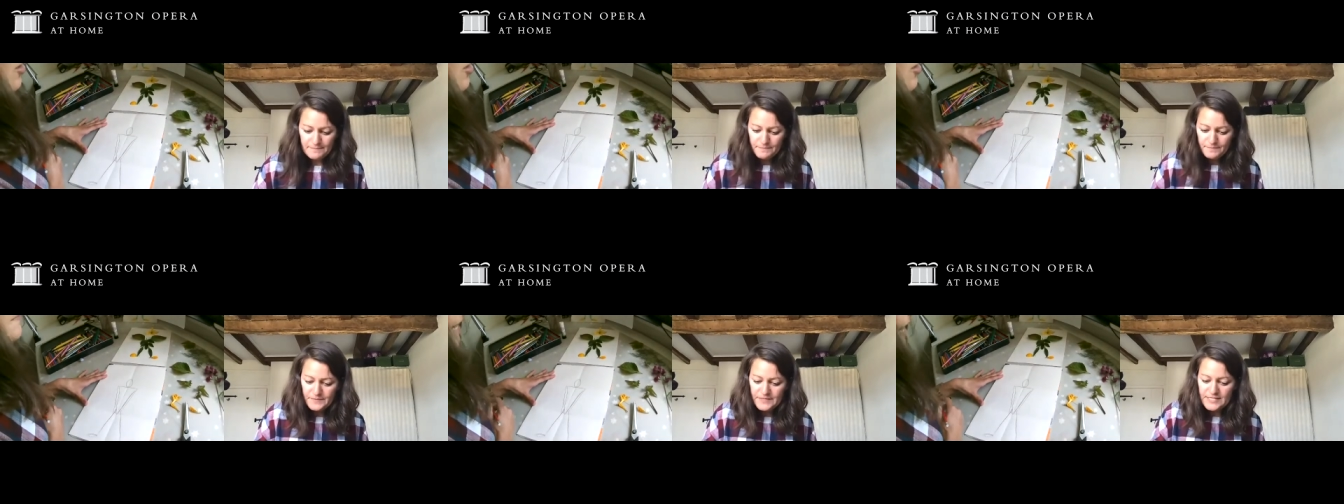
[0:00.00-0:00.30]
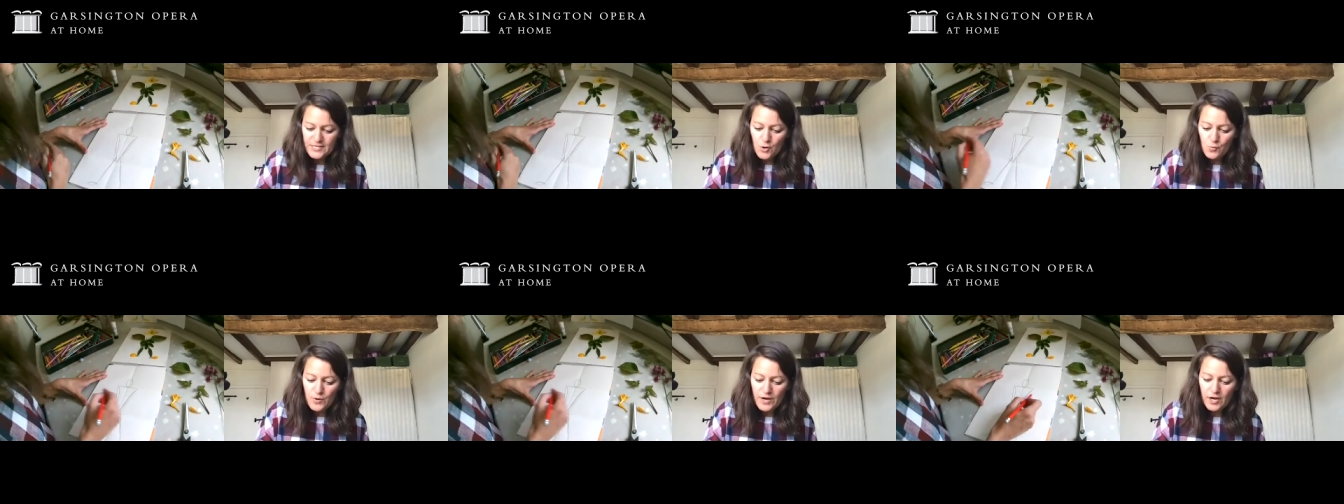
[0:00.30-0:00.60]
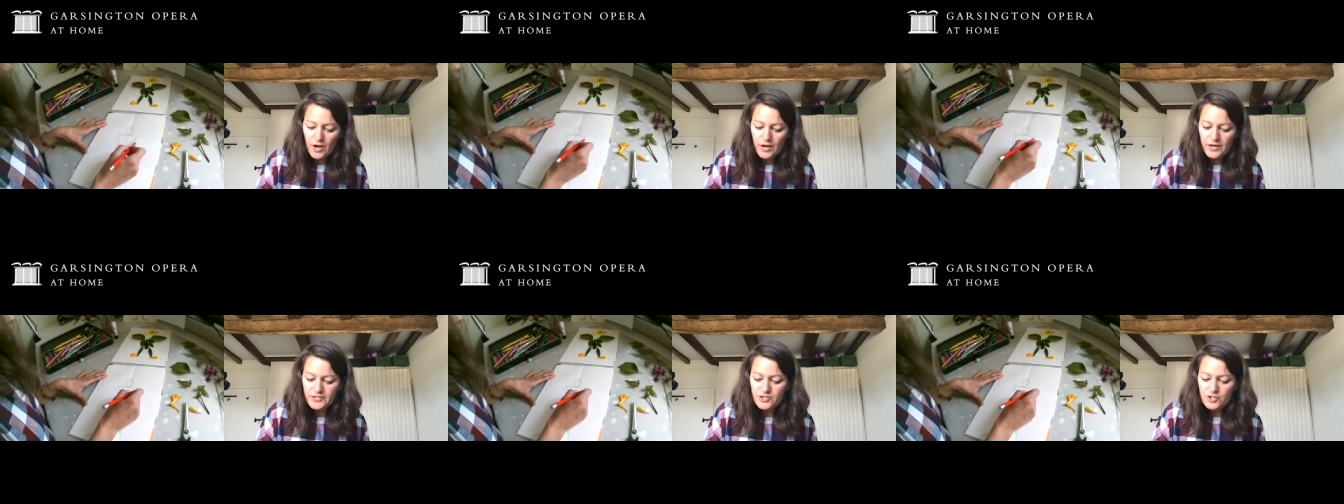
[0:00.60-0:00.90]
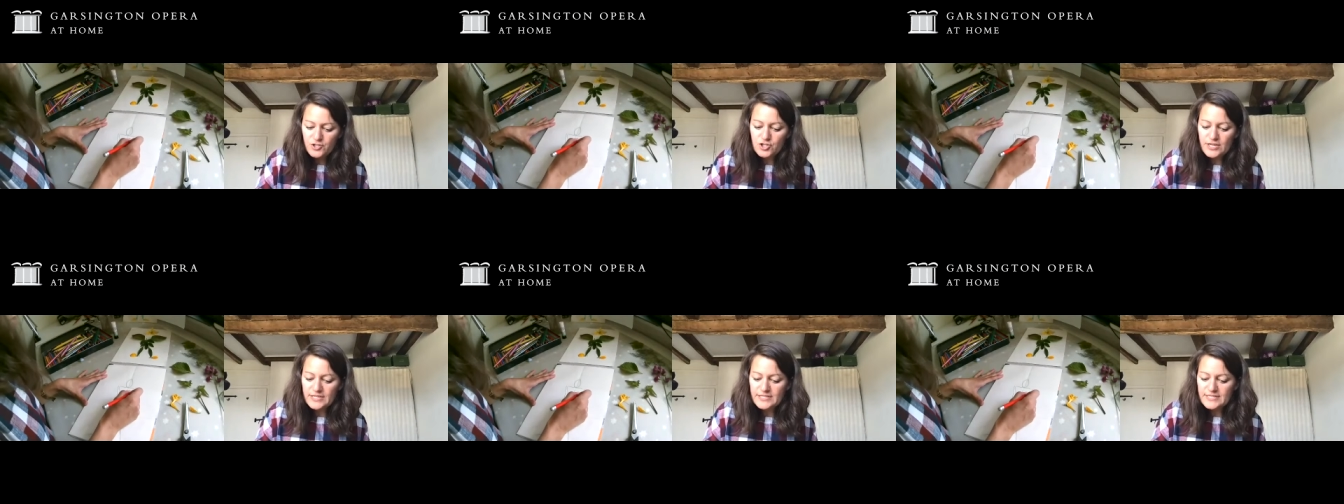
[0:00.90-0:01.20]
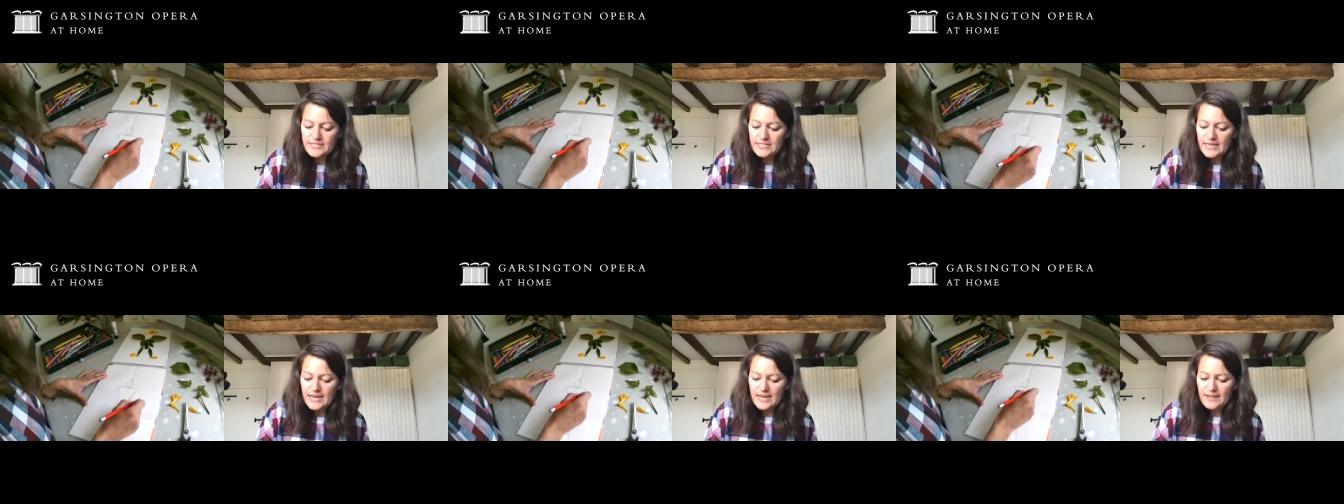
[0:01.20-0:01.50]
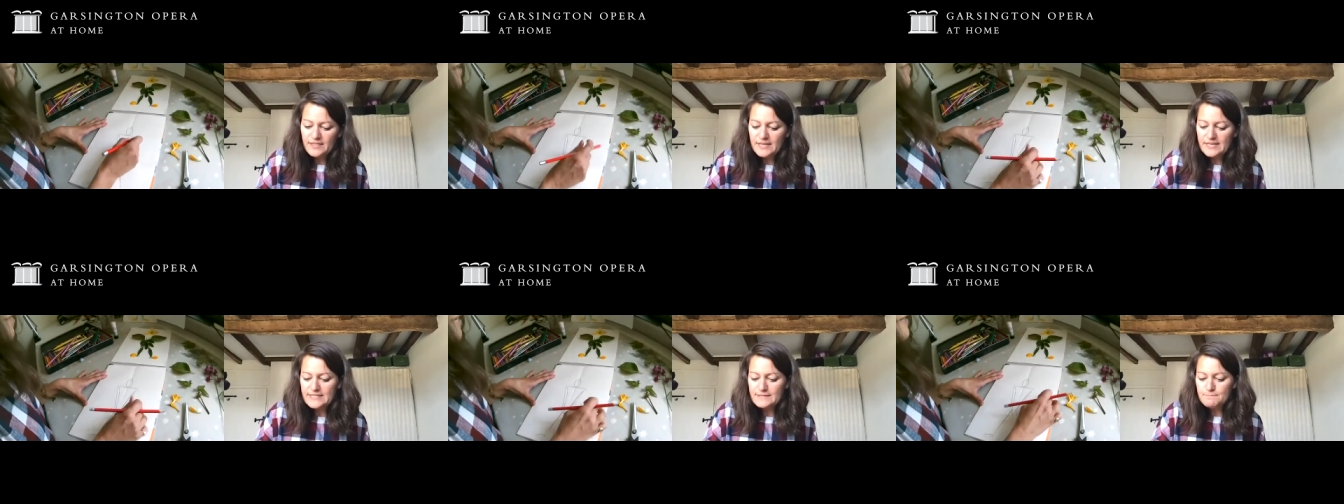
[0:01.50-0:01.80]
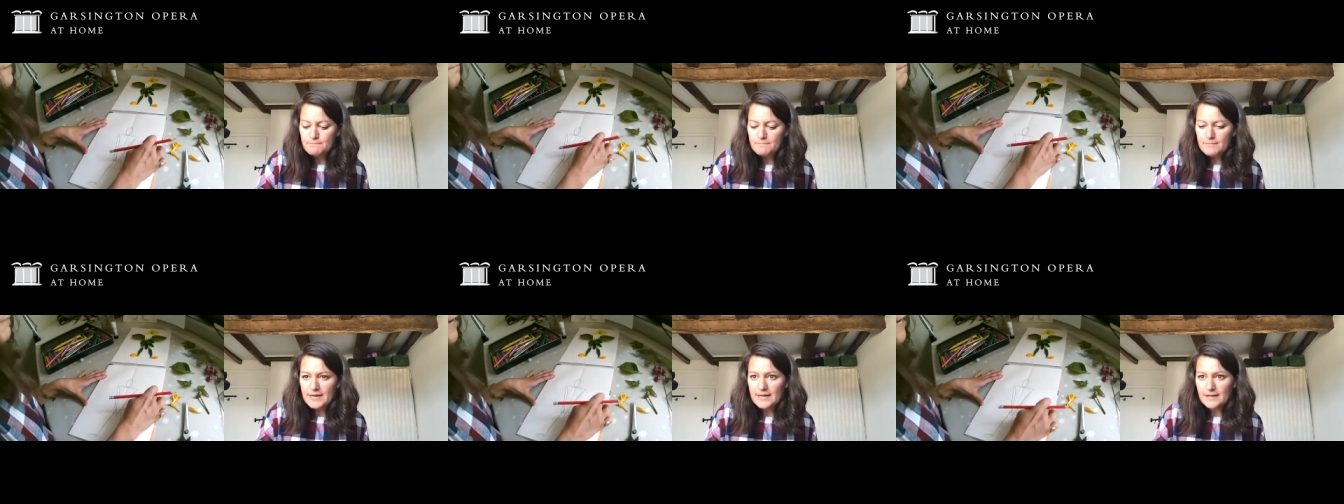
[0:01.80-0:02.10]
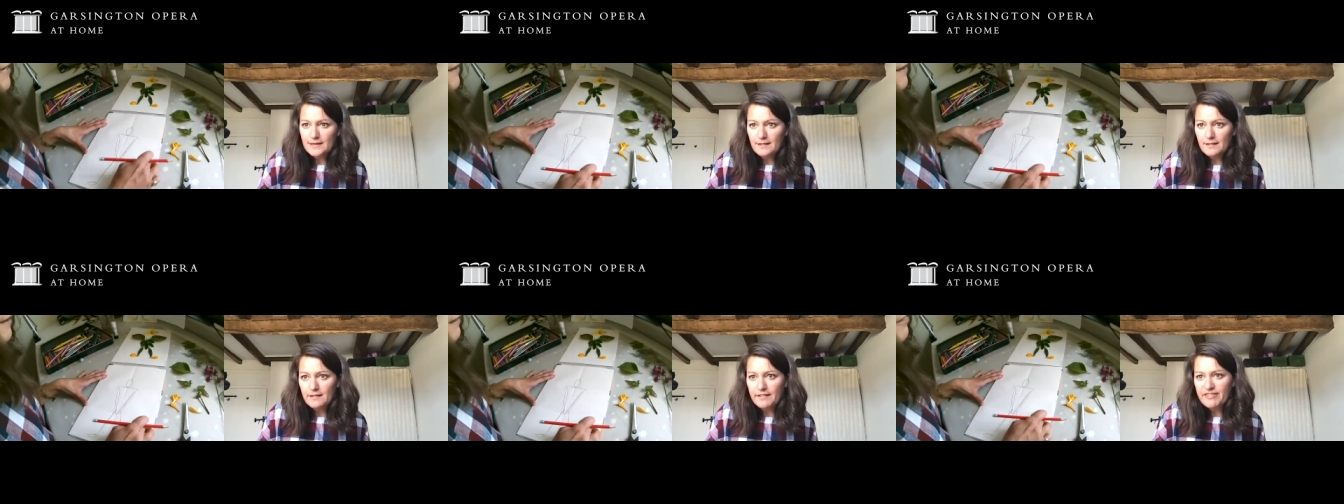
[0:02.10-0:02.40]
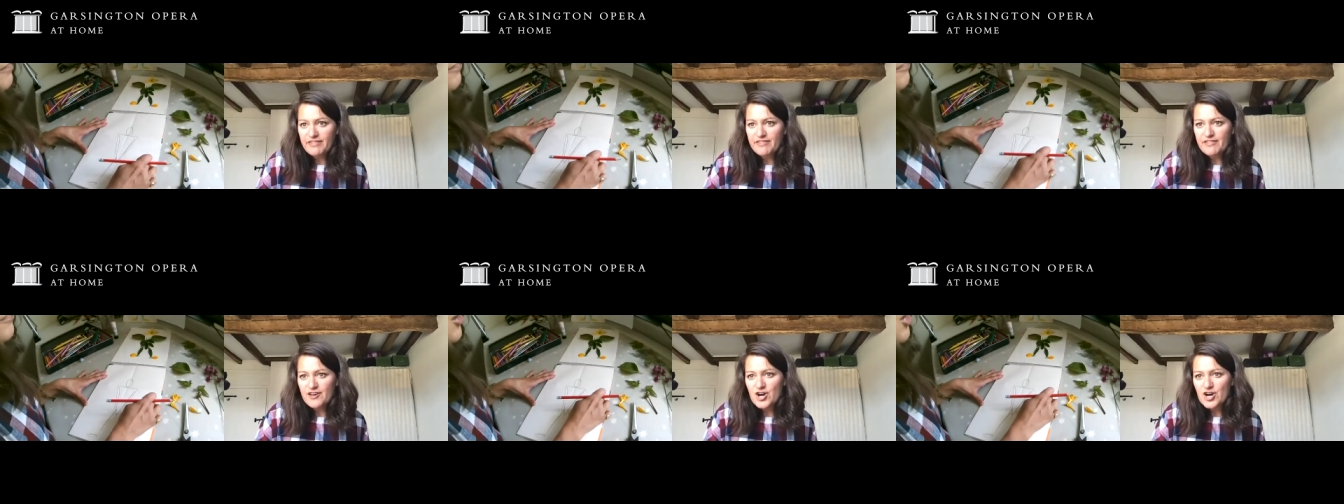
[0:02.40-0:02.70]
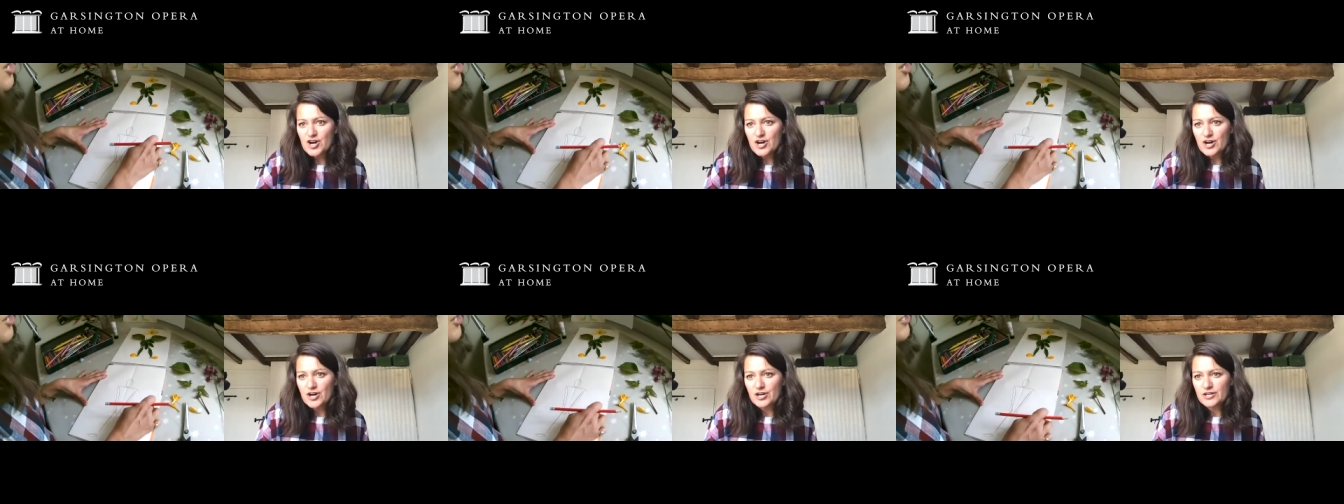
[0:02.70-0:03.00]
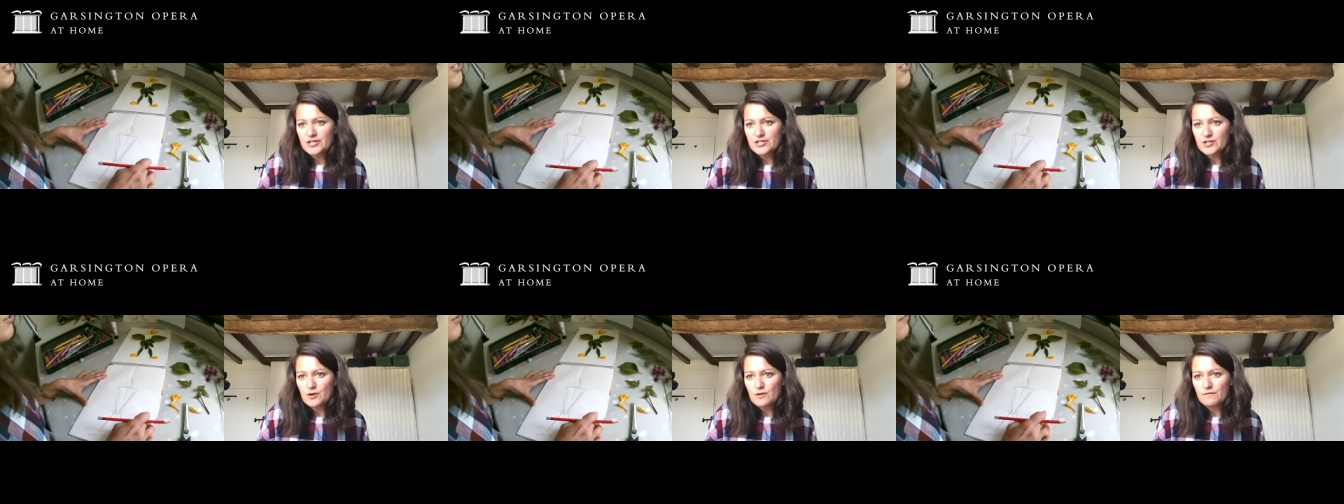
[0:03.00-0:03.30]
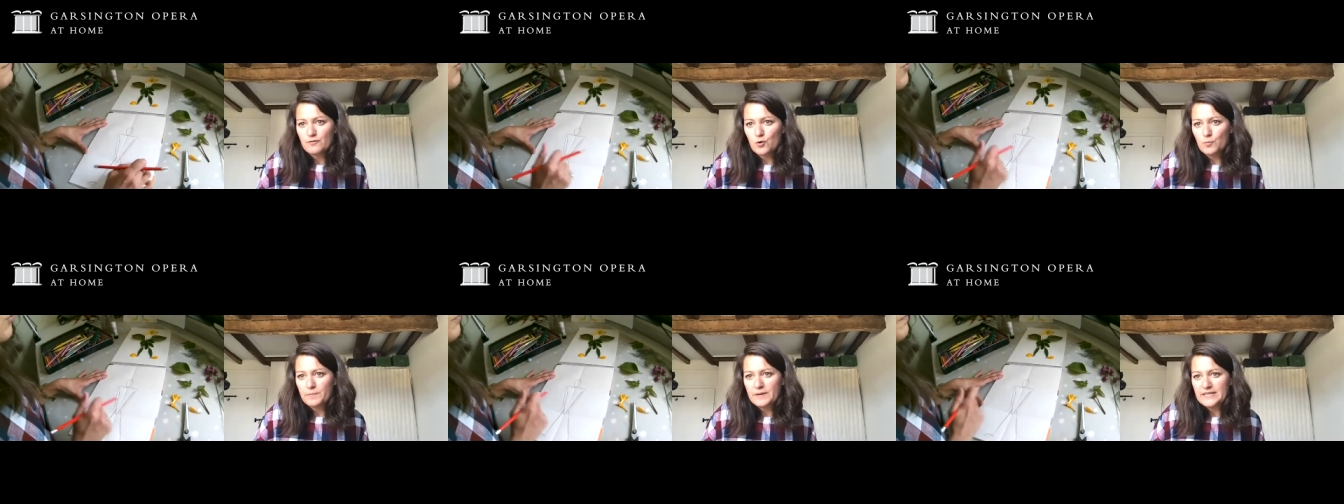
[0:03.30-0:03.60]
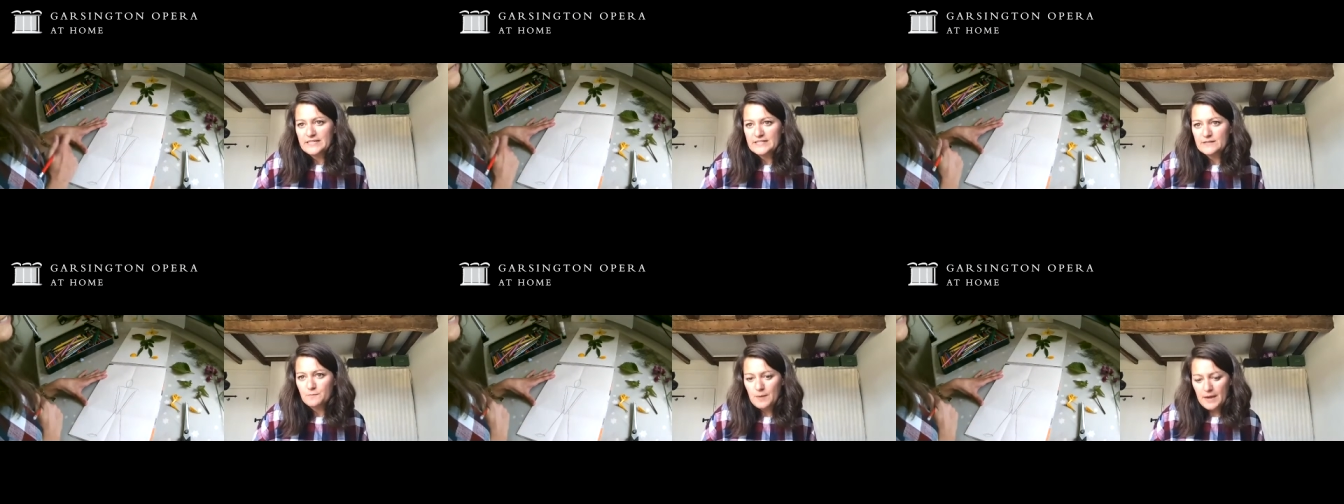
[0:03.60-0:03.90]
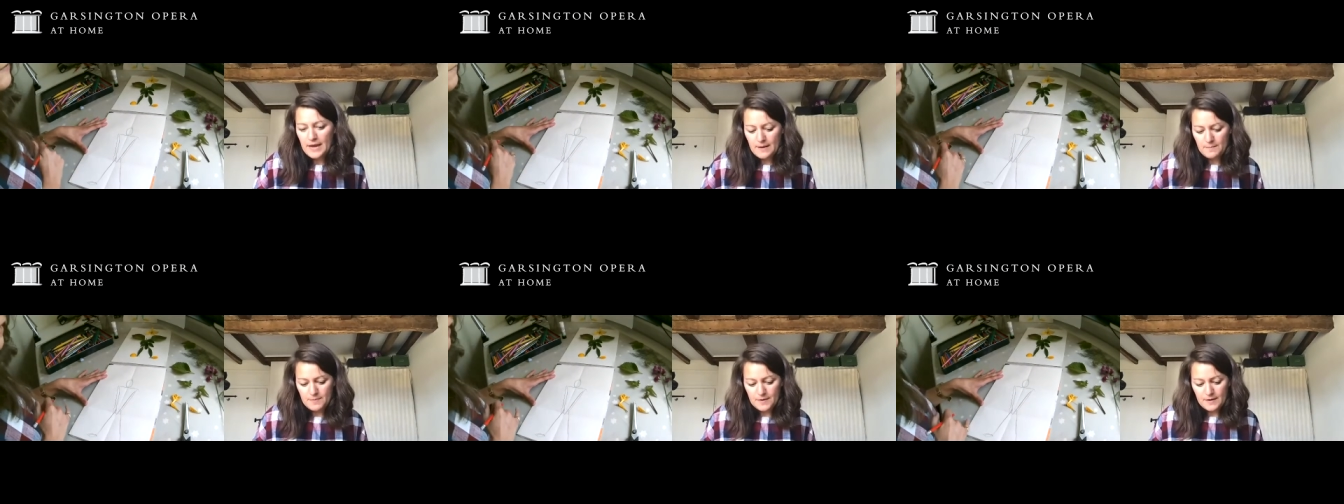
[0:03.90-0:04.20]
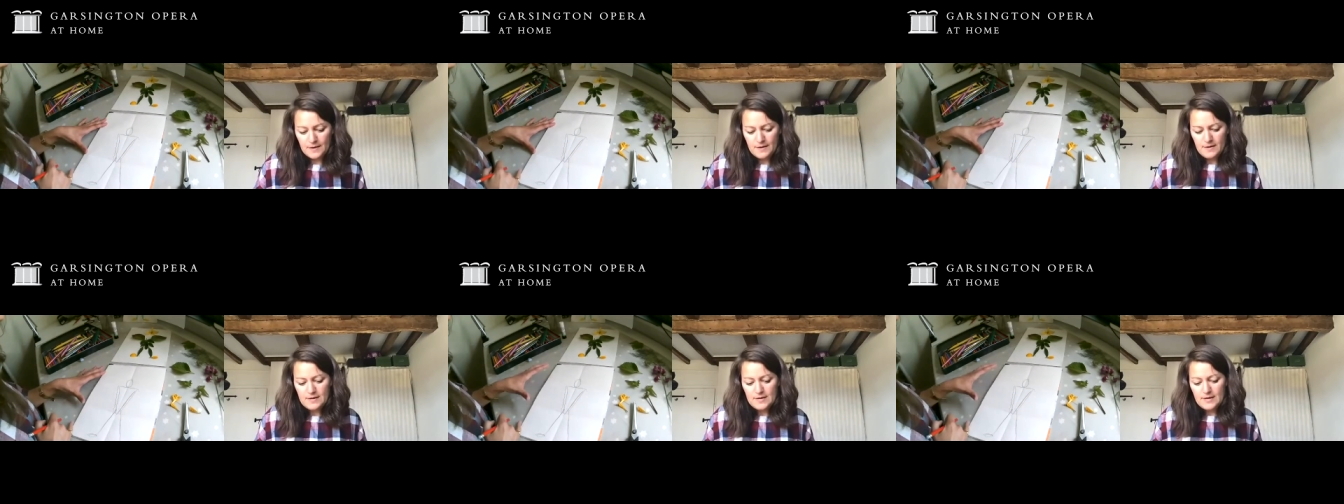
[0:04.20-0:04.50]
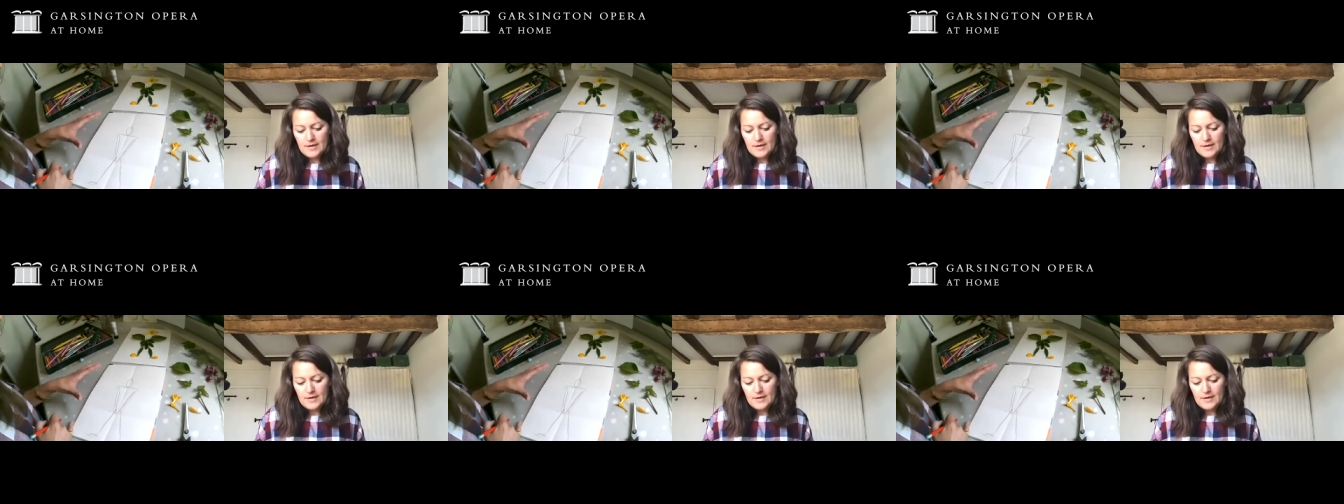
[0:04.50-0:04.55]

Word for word: so we're going to just, in this middle third of your piece of paper,